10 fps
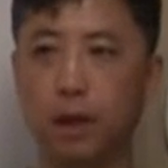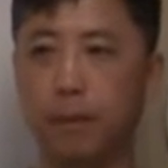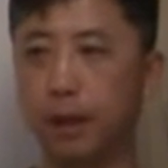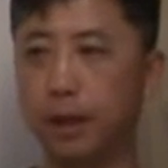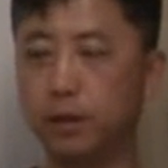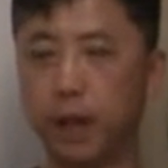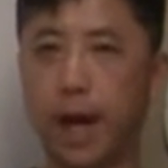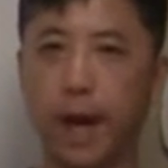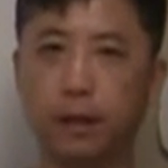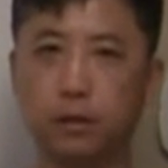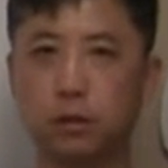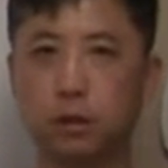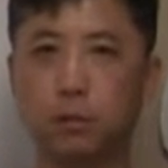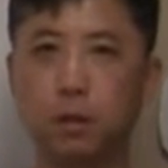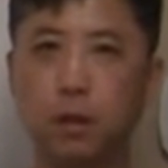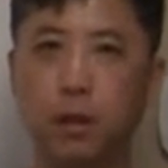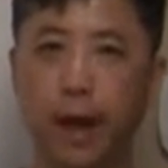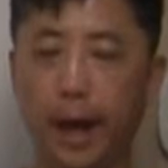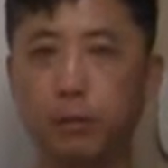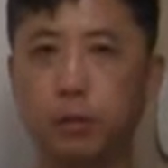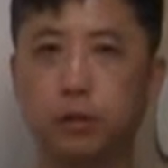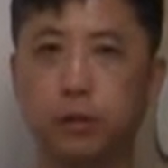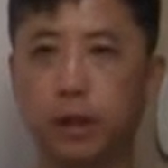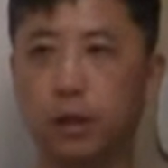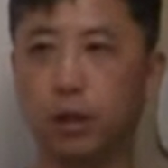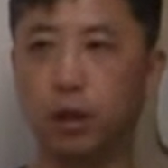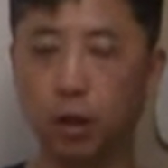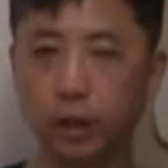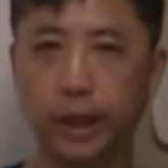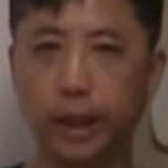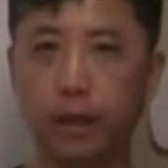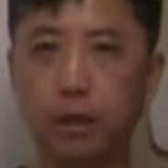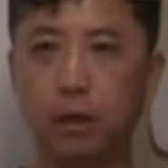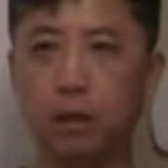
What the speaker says: That place has some animals that are hunting